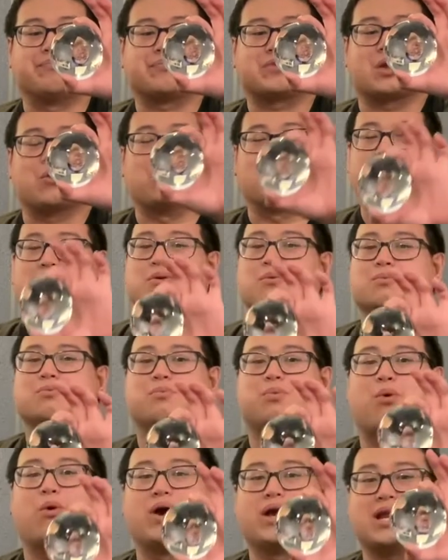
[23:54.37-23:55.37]
when you
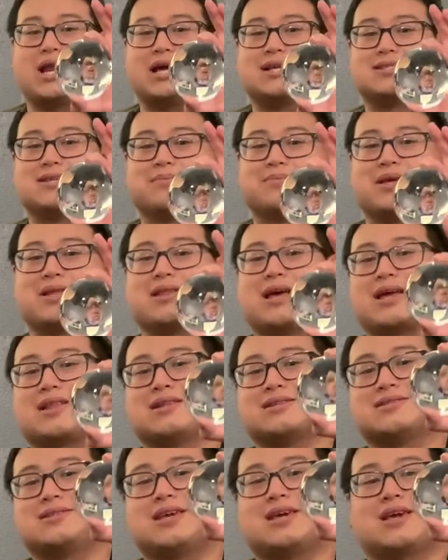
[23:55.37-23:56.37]
point at something like,
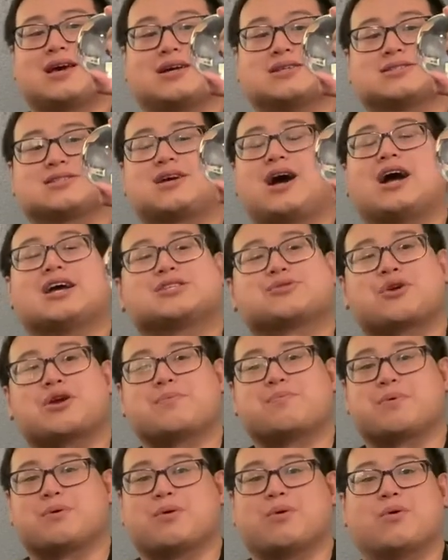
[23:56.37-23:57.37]
let's say, a
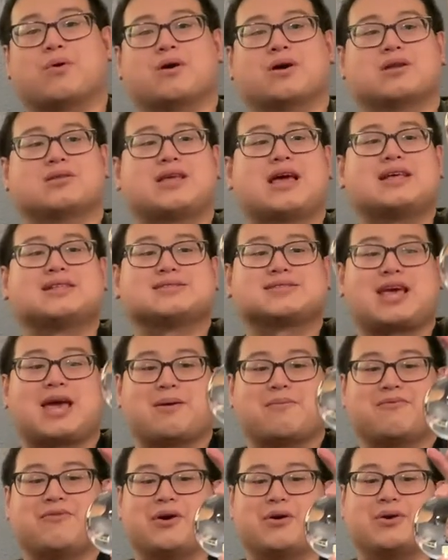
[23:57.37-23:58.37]
skyscraper or a
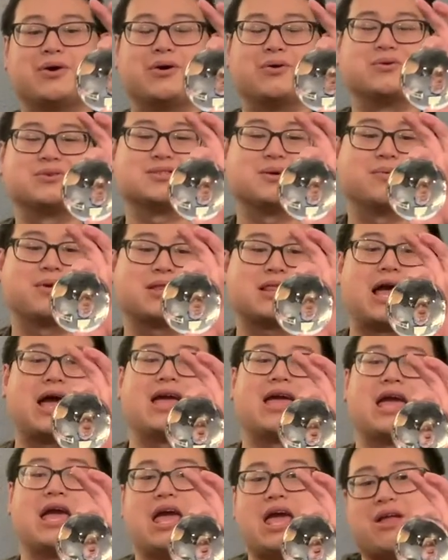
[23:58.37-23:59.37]
landscape photo or something like that,
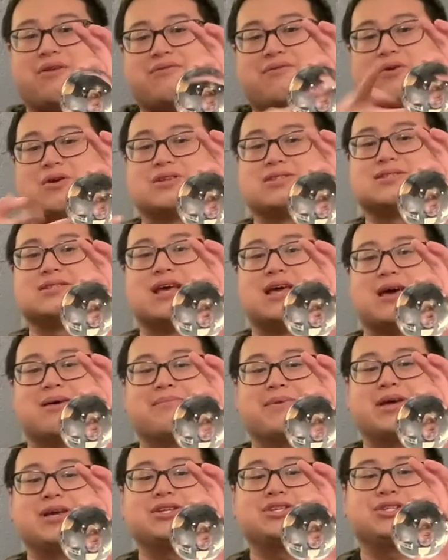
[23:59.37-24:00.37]
it inverts the
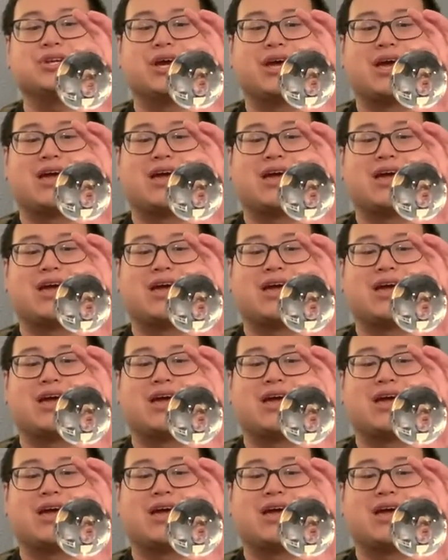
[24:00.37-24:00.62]
image,